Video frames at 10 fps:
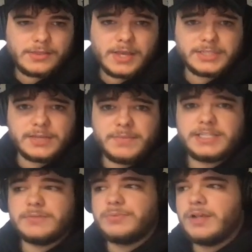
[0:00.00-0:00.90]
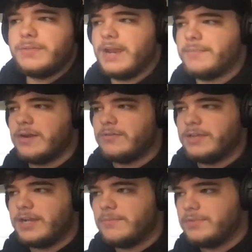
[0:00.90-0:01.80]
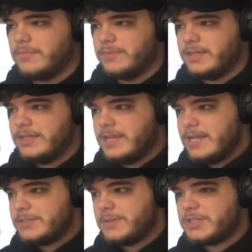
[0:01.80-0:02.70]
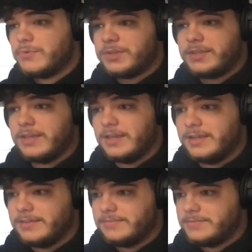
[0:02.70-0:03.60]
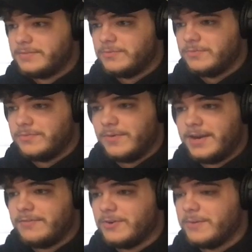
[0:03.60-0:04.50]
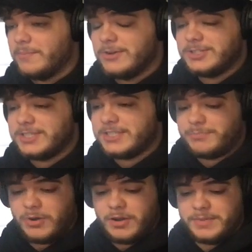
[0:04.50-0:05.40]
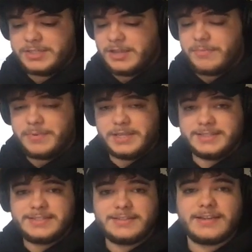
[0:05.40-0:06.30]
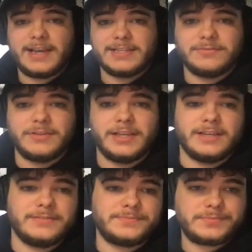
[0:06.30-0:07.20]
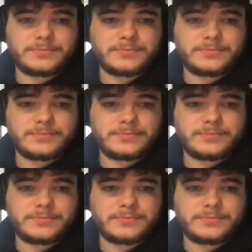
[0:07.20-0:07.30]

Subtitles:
Thoughts on Mason Plumlee? I'm not really on Plumlee, especially with the whatever emergence Paul Millsap is as of late.